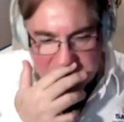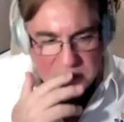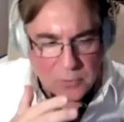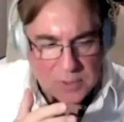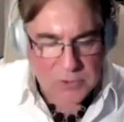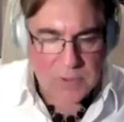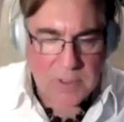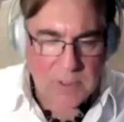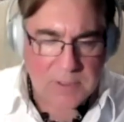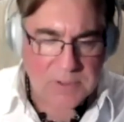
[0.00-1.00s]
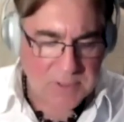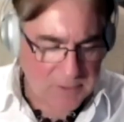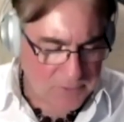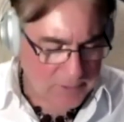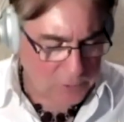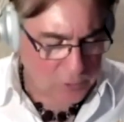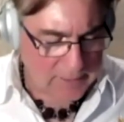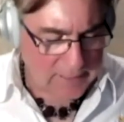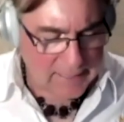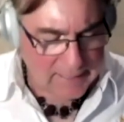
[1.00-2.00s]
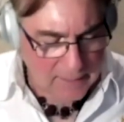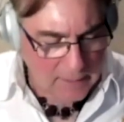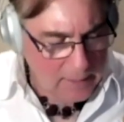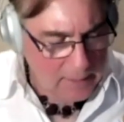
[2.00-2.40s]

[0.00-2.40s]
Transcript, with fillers: the direction the United States is actually heading.